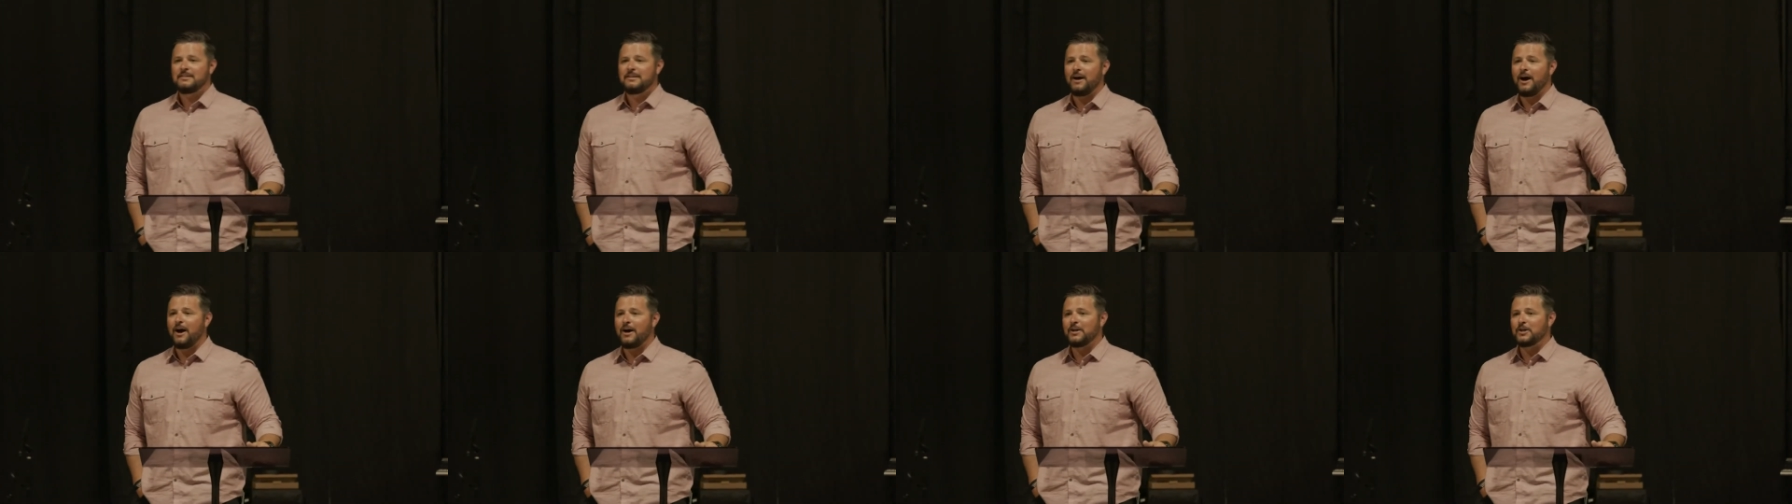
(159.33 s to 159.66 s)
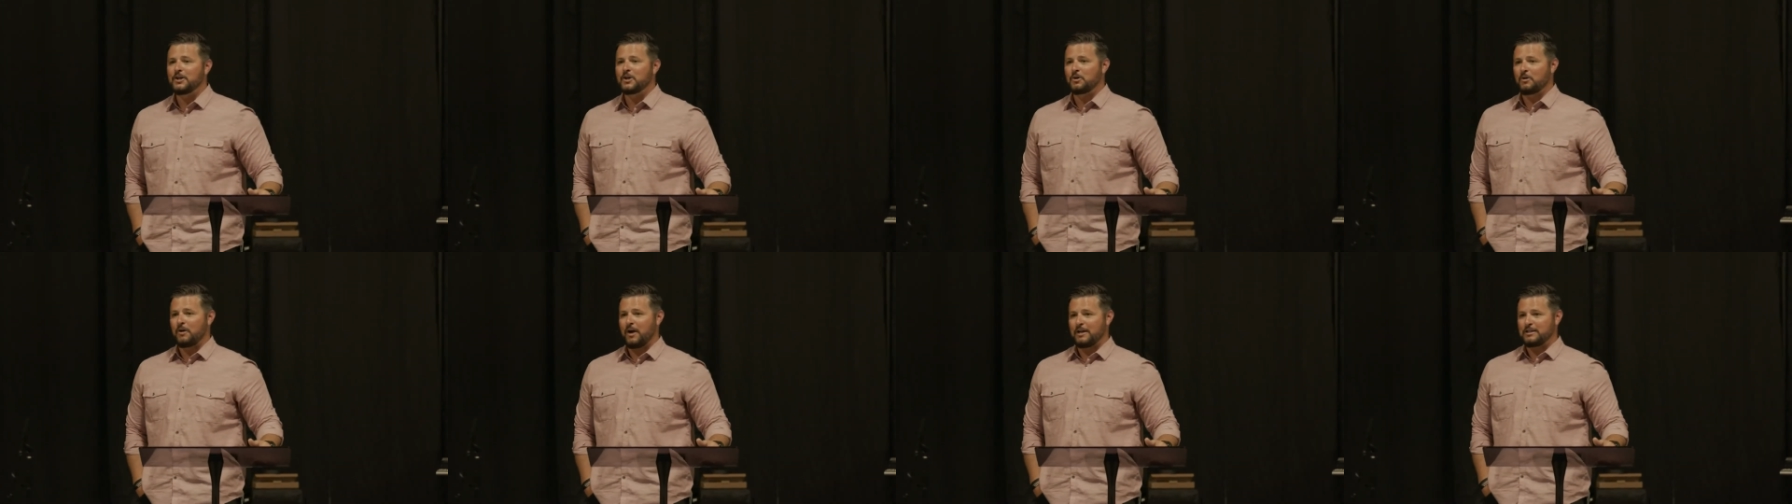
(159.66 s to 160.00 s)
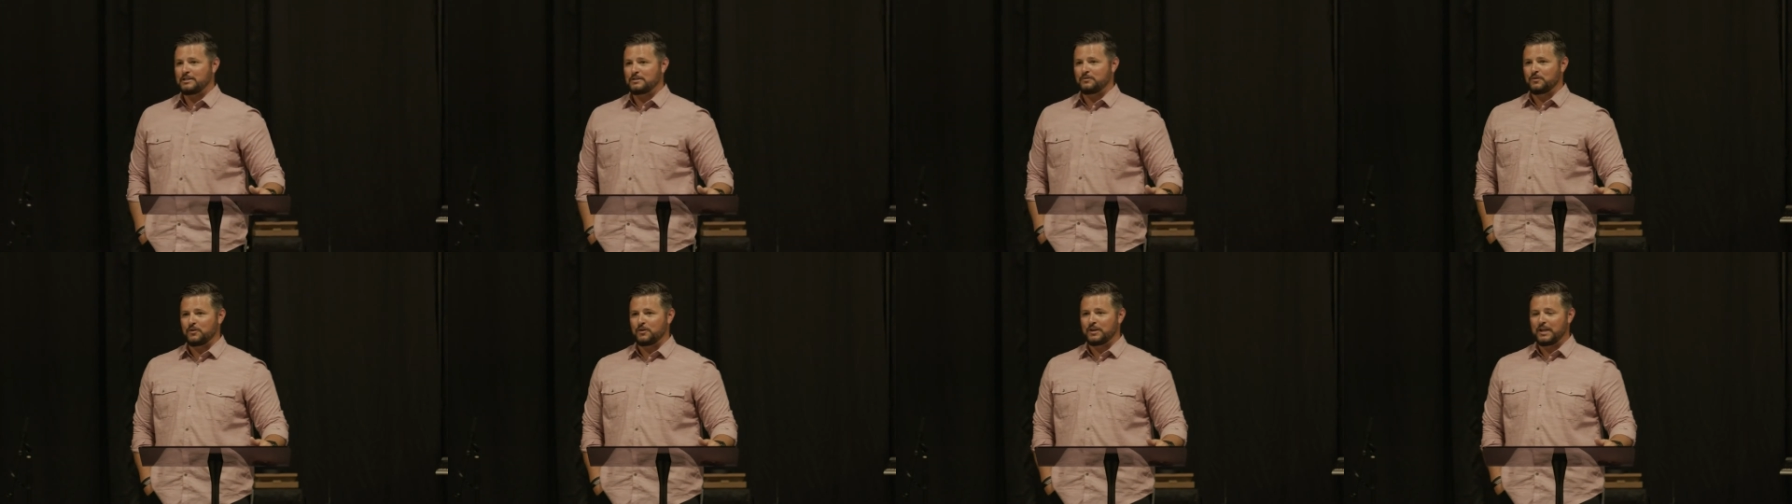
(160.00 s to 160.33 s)
God and
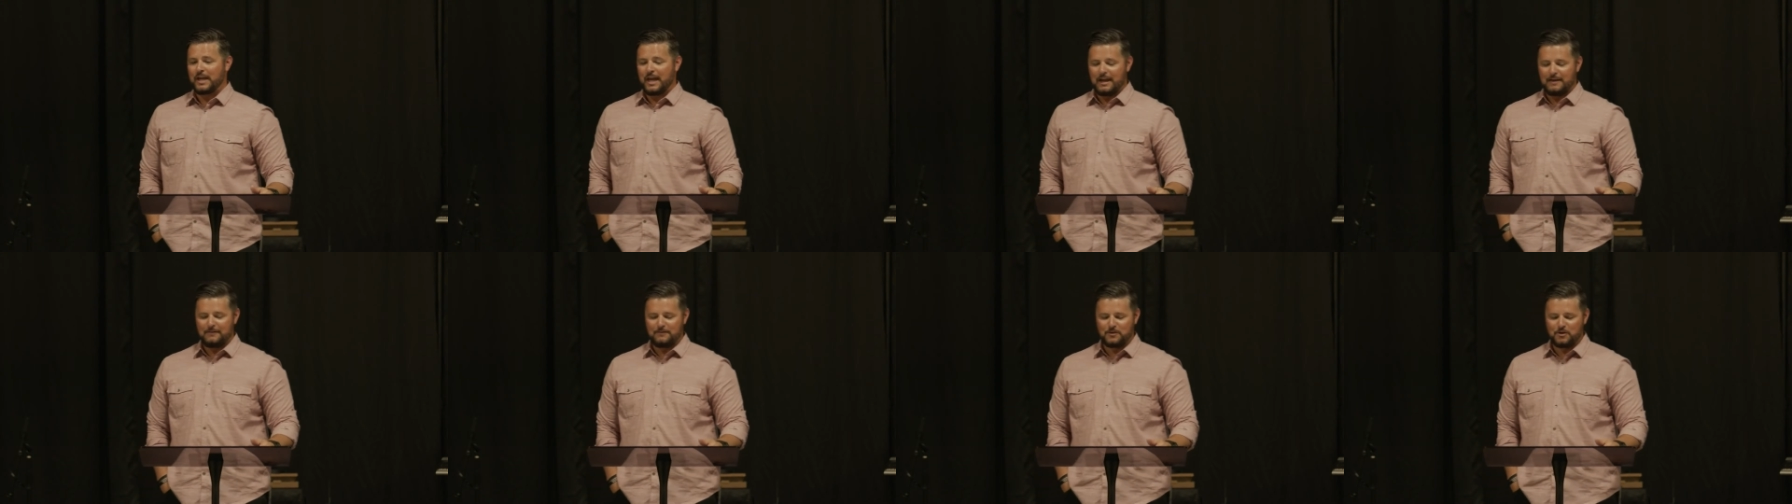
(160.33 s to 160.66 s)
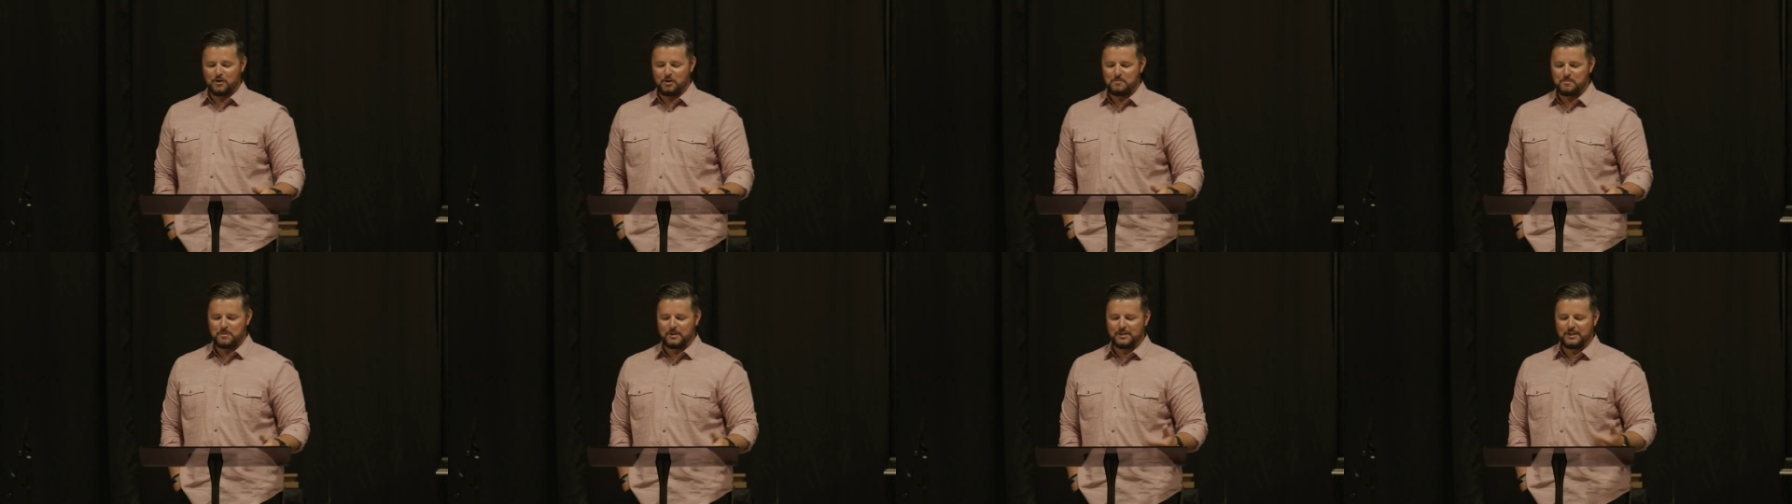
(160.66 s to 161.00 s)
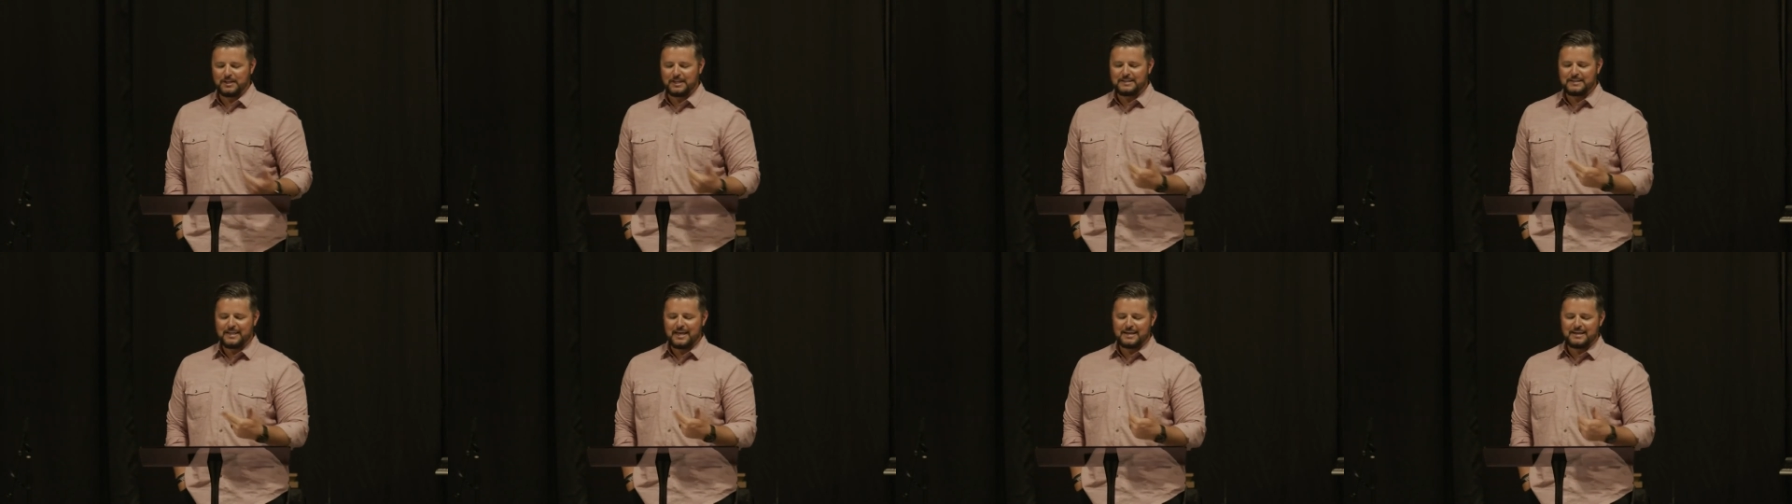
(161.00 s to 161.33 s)
Christ forgave you.
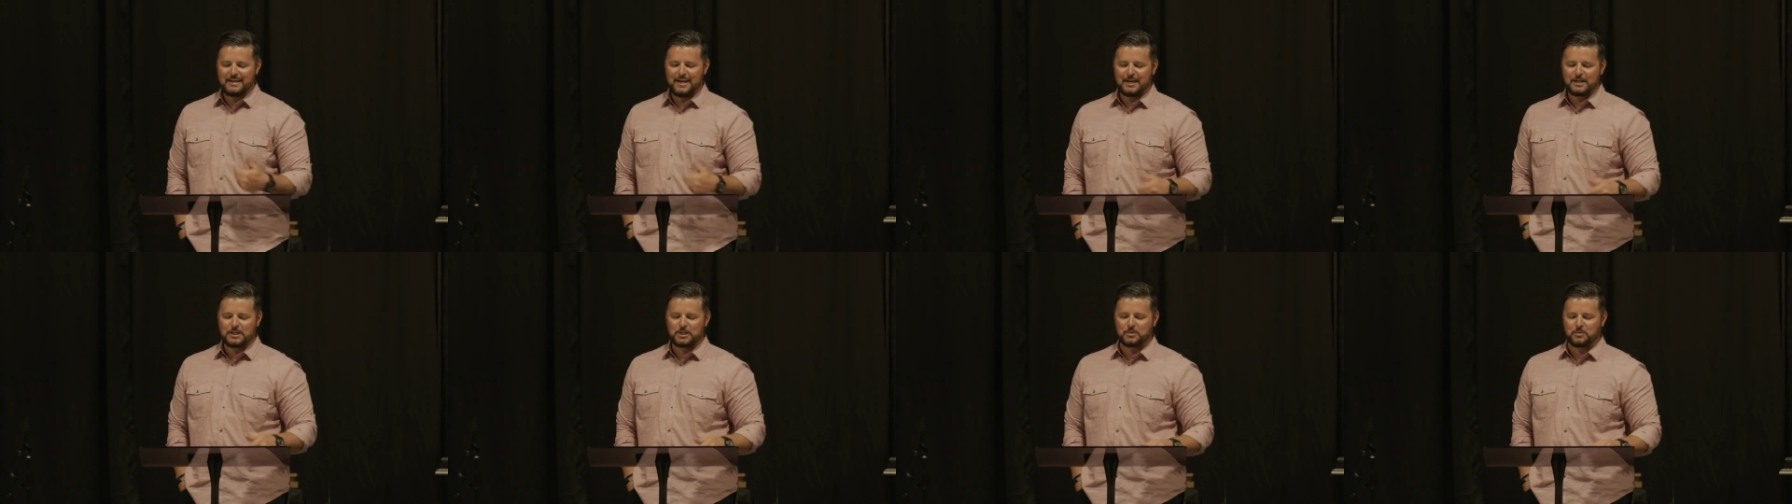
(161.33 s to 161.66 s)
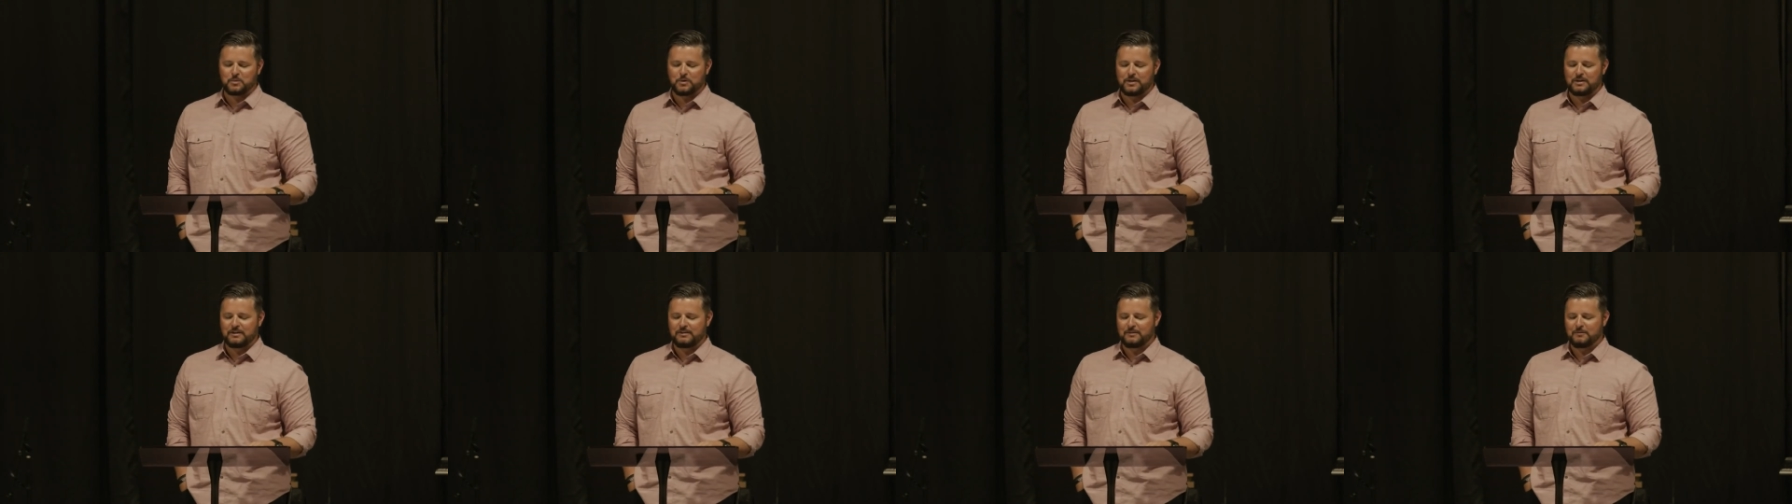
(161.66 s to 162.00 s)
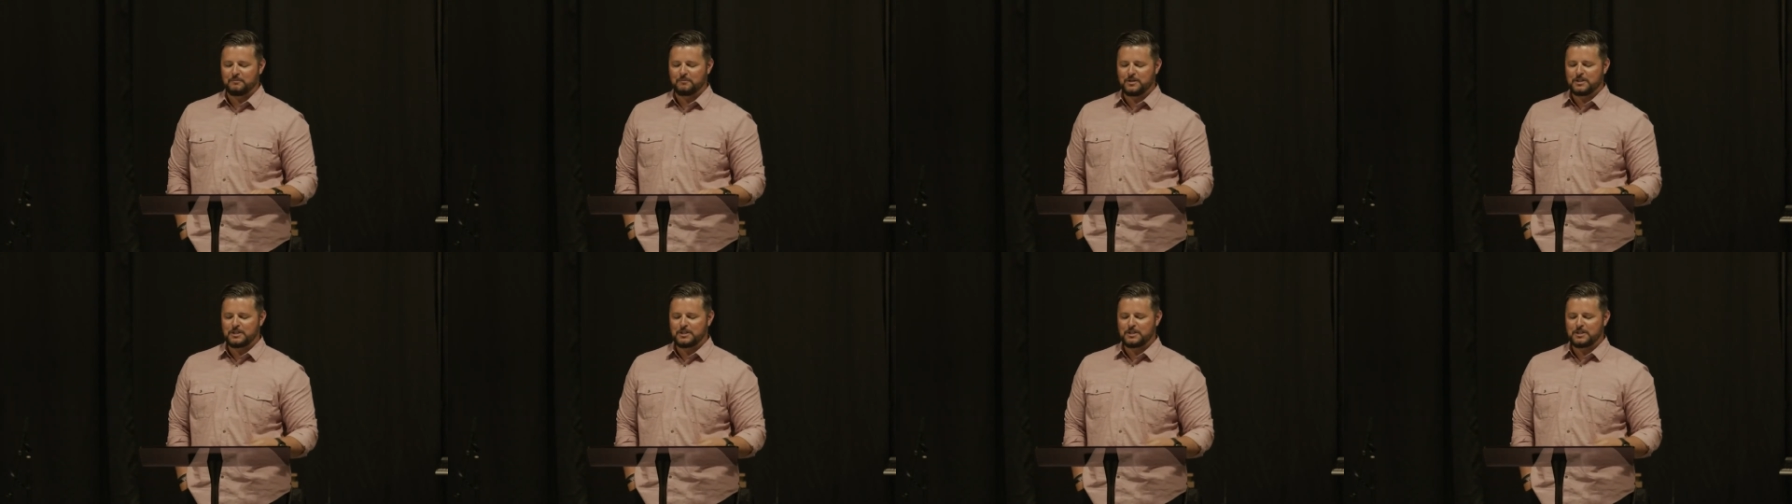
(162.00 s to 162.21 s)
But look at that next one.